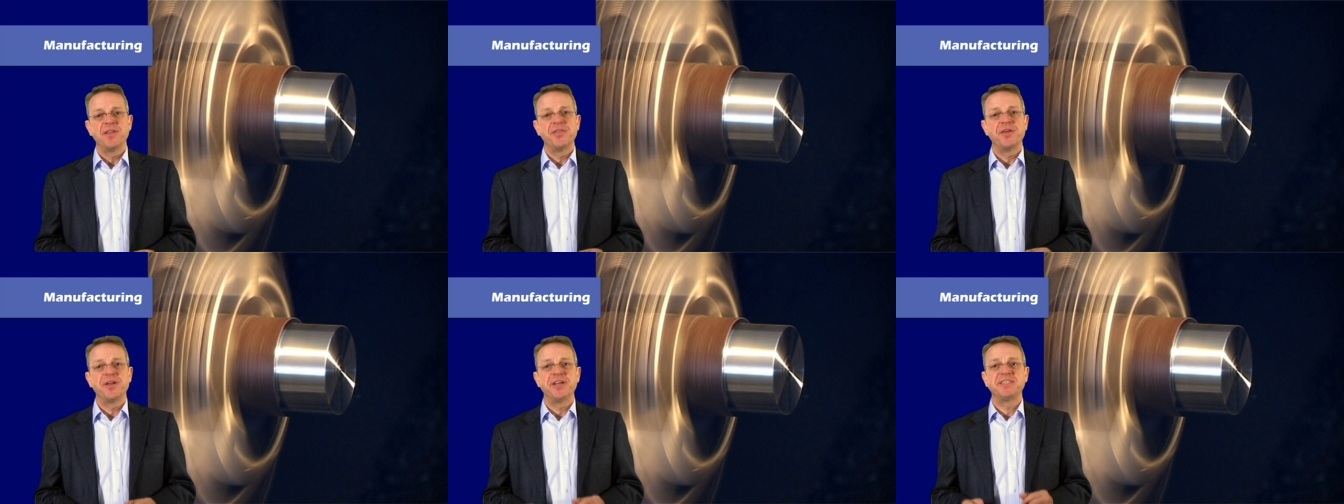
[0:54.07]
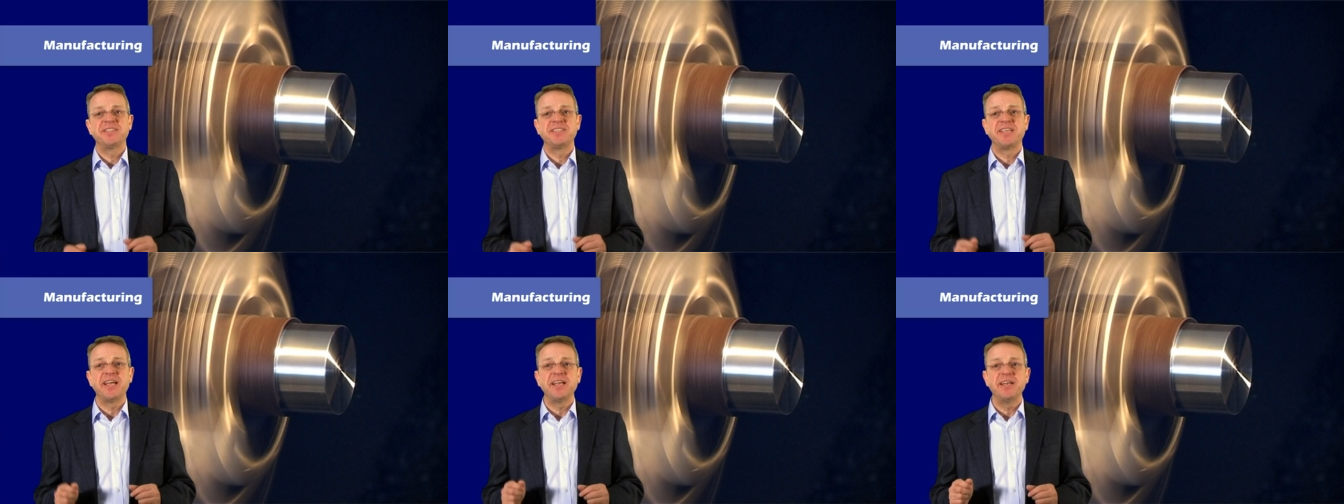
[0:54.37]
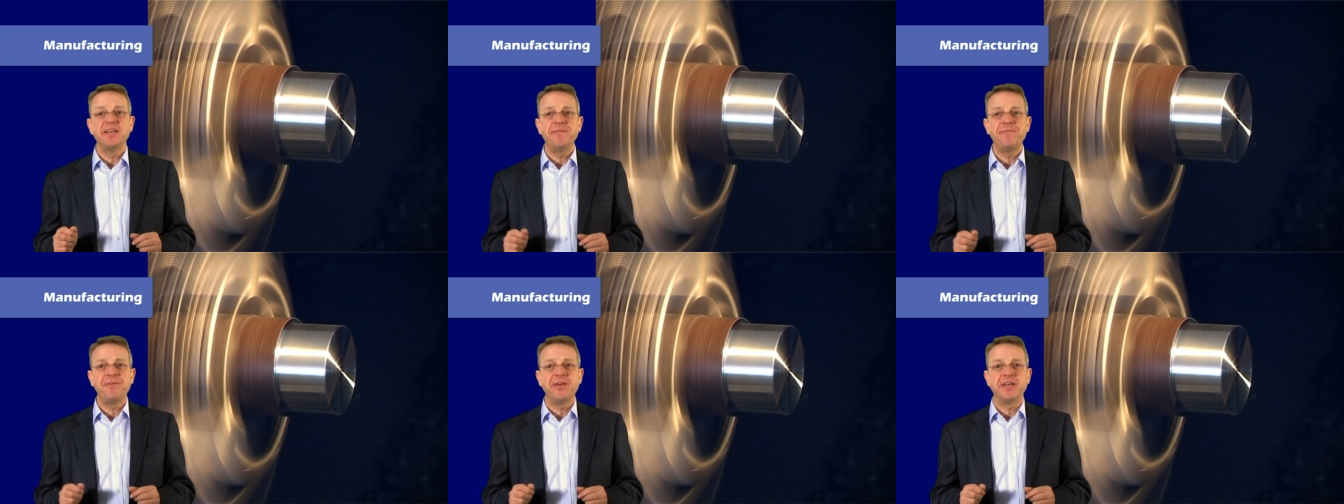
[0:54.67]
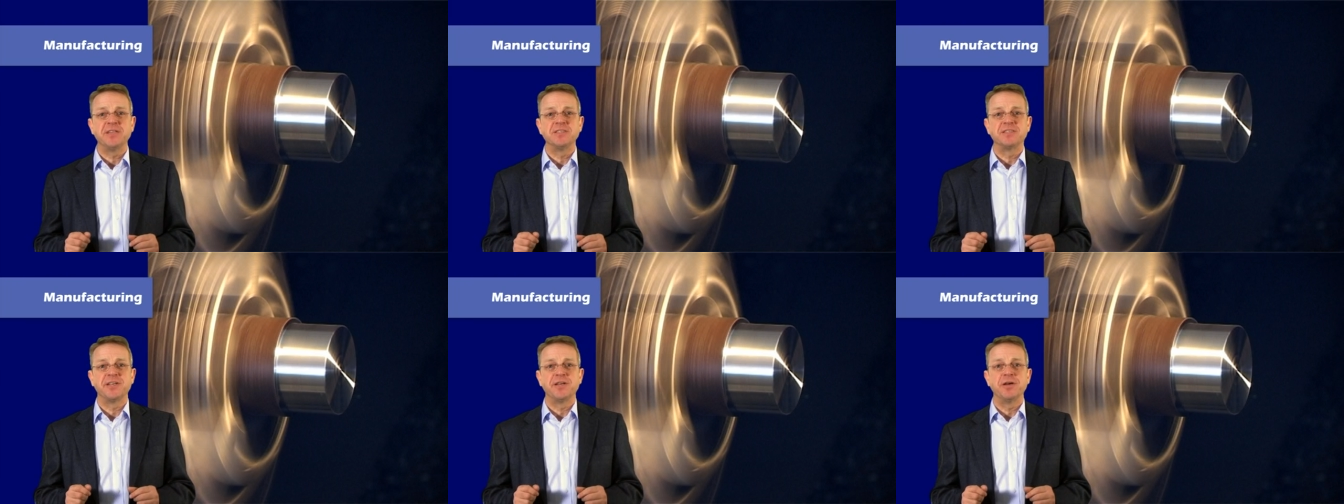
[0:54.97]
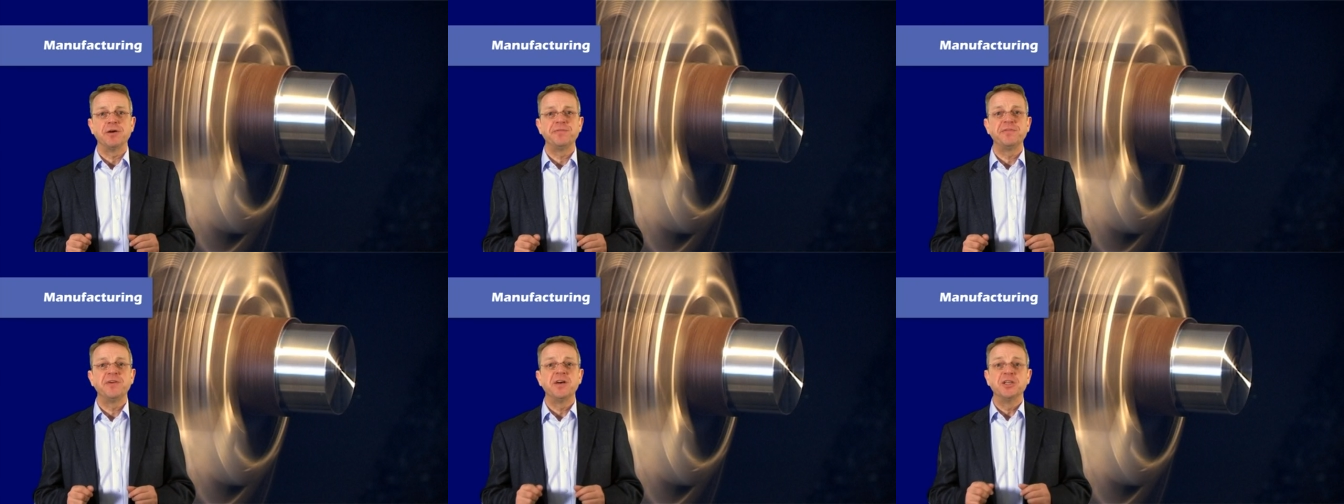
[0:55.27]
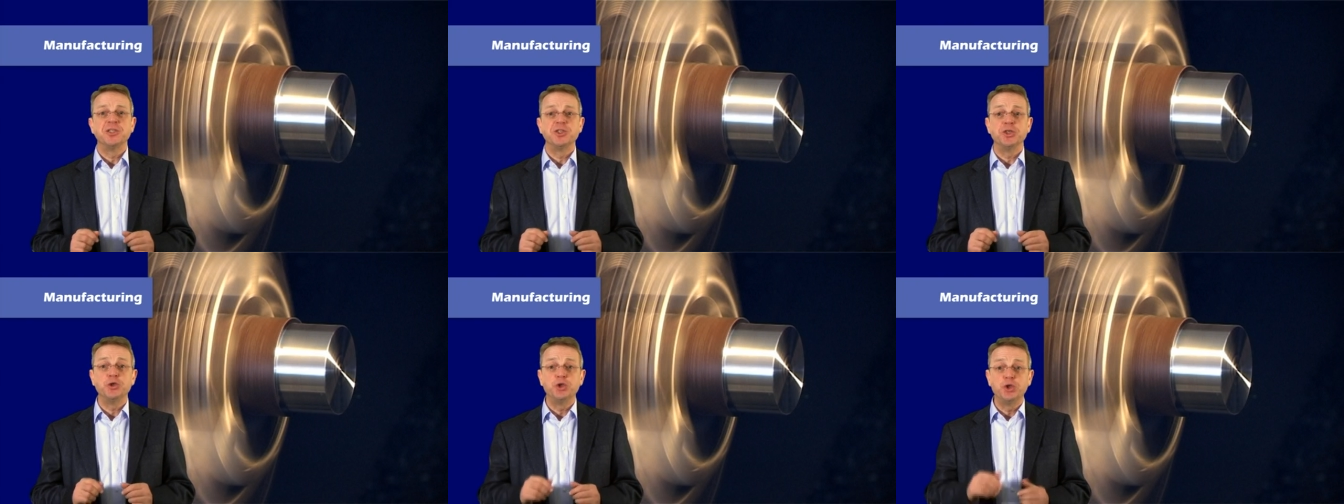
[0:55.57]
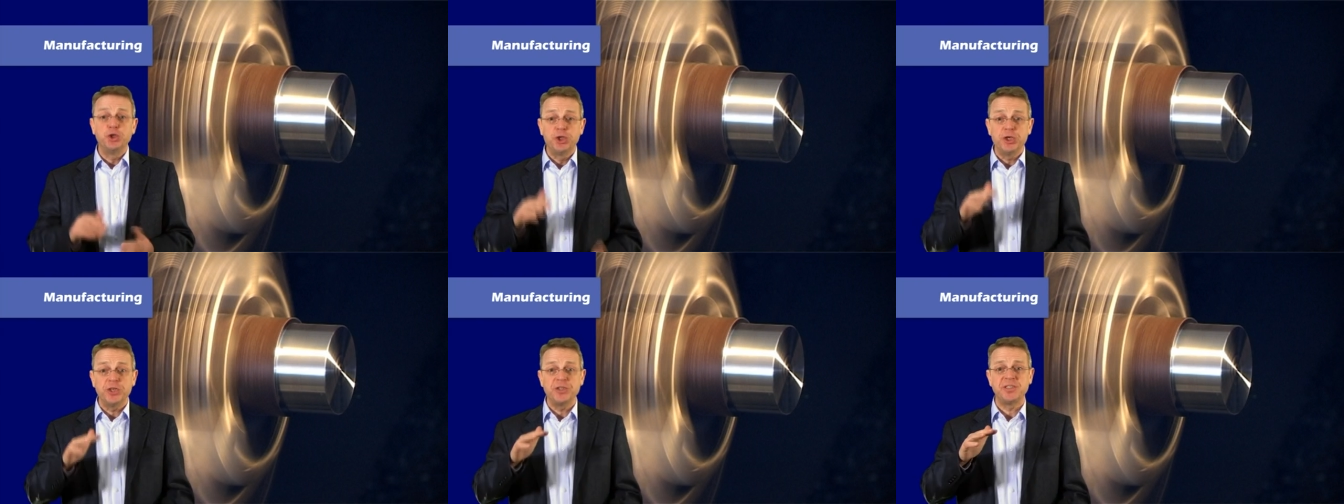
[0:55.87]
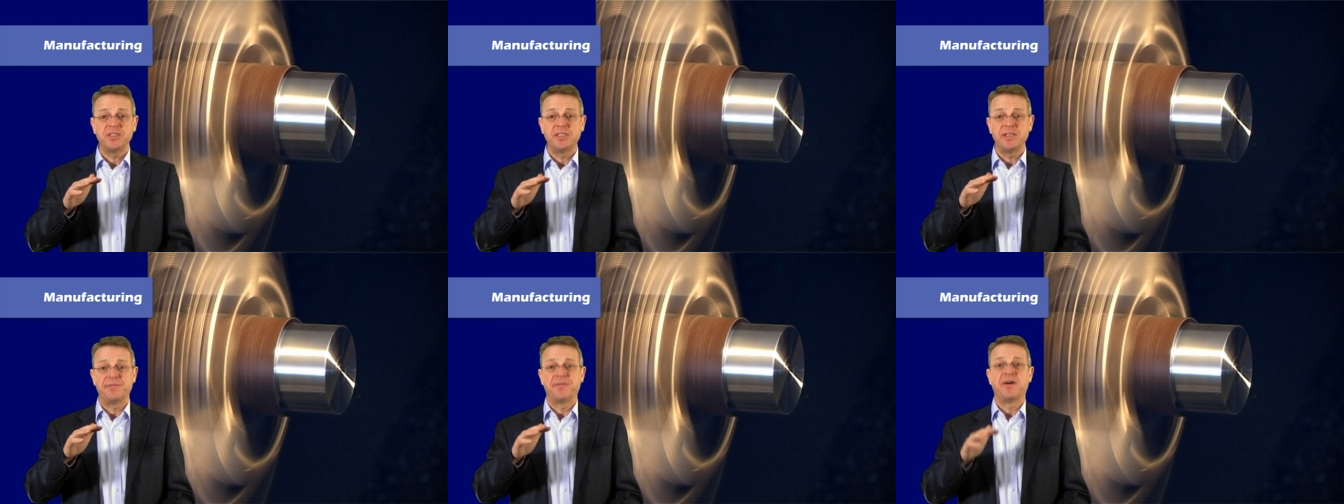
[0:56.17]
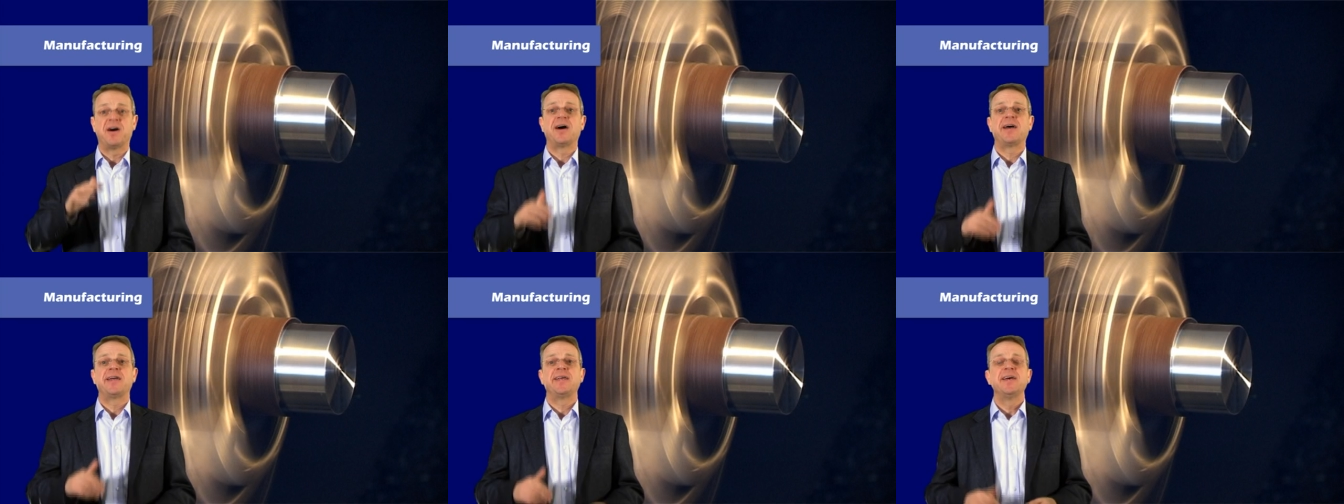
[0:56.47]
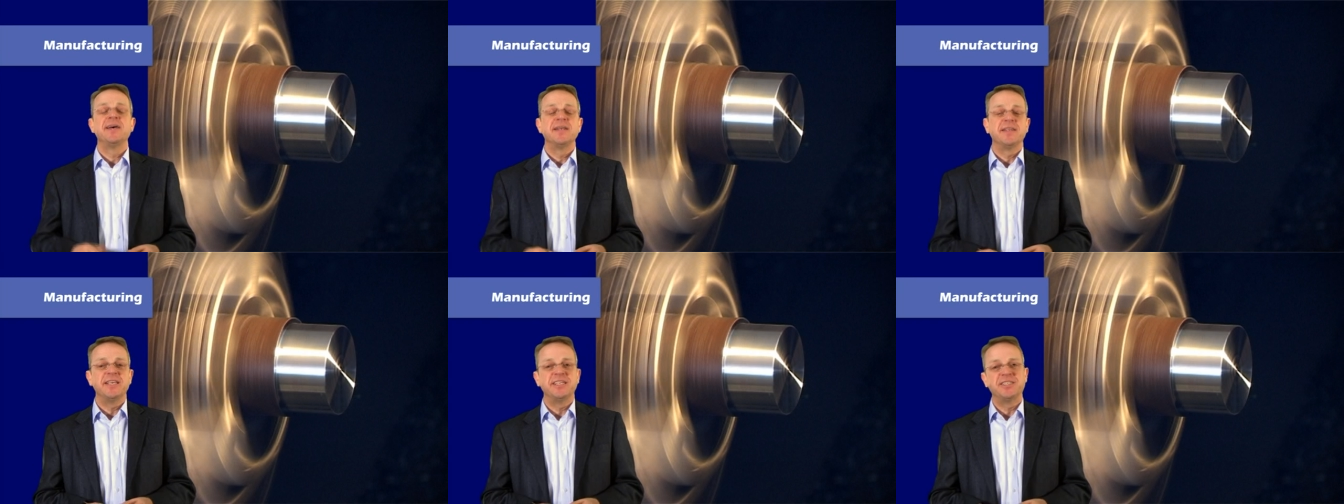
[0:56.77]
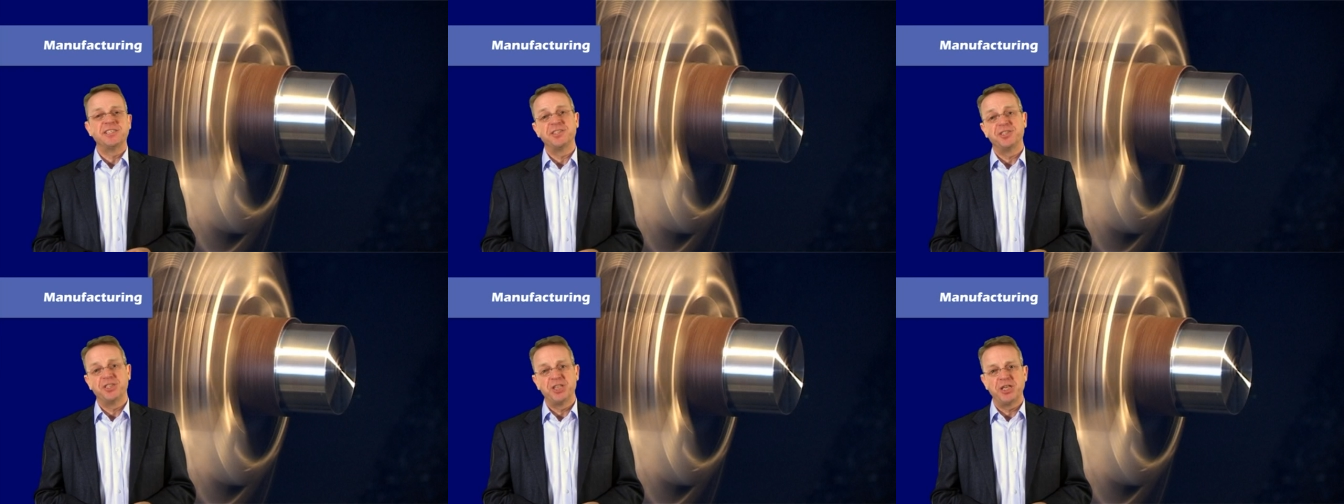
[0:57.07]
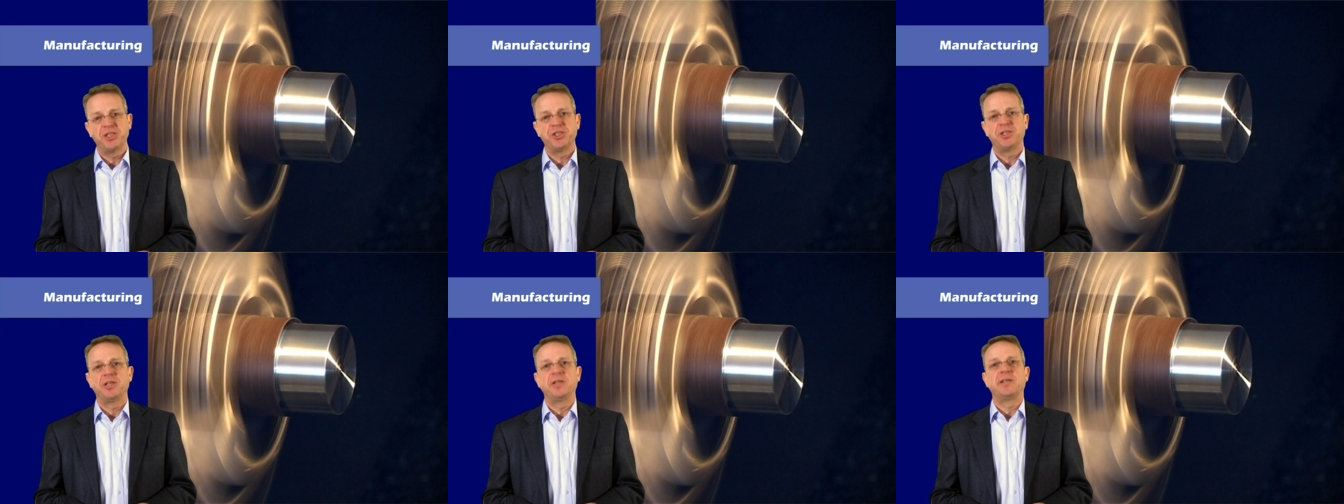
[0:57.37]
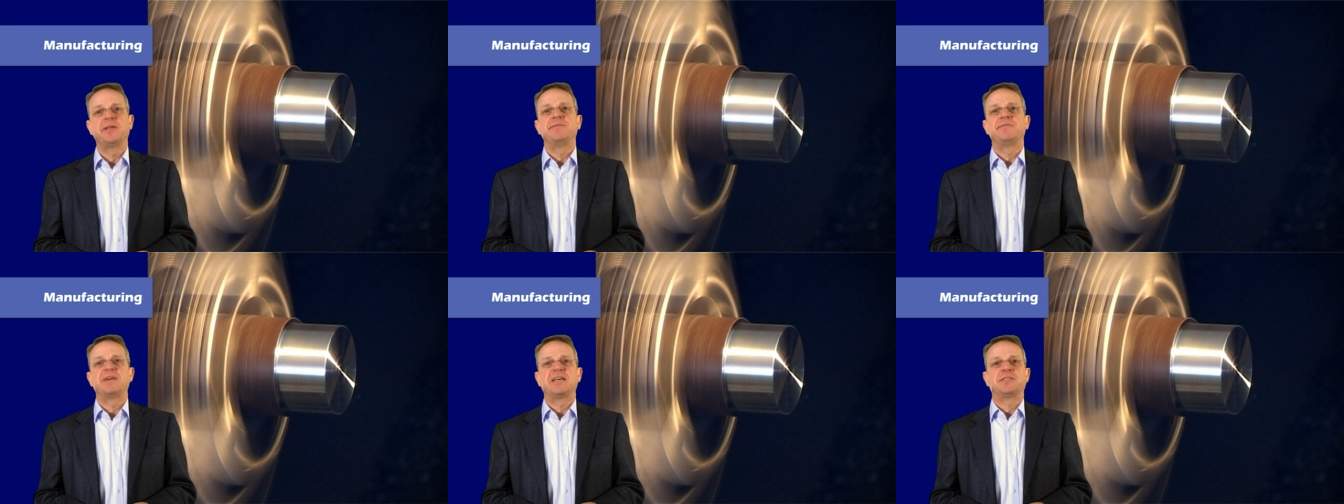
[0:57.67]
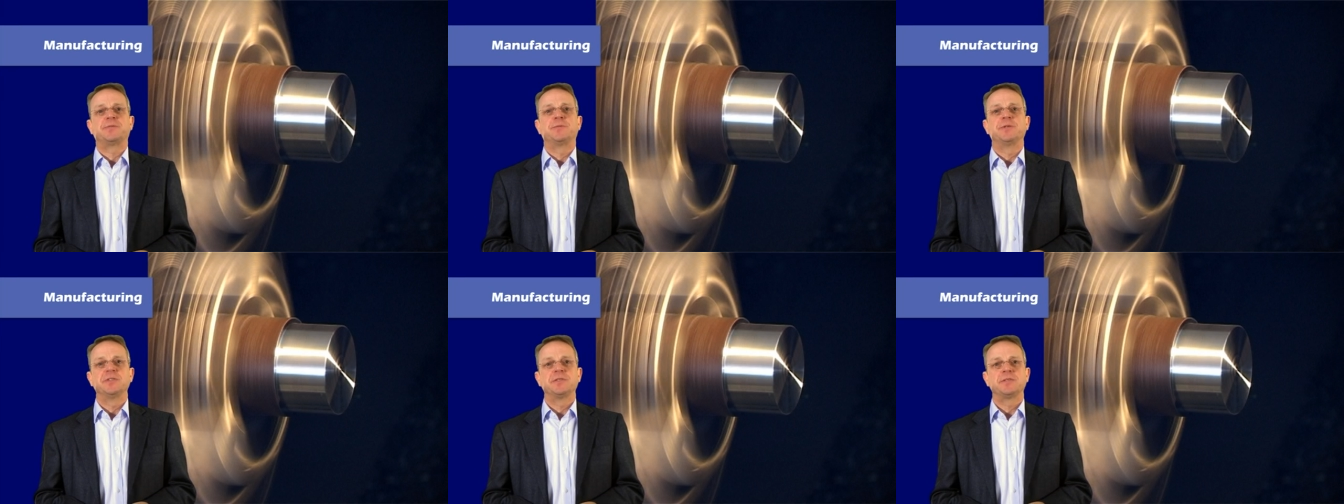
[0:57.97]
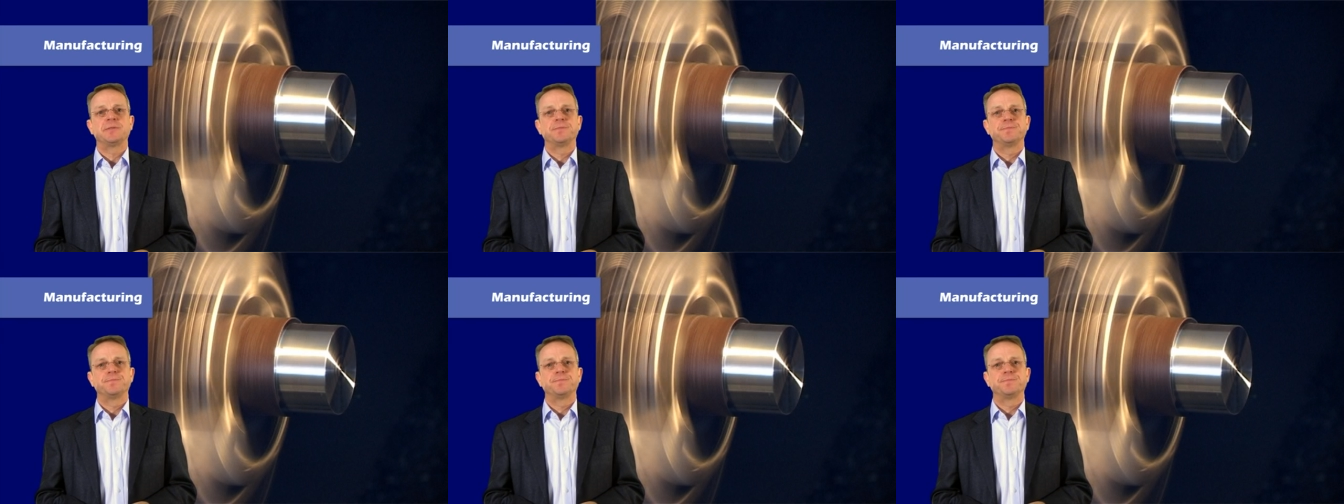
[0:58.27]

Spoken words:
that are significant enough to justify this additional investment?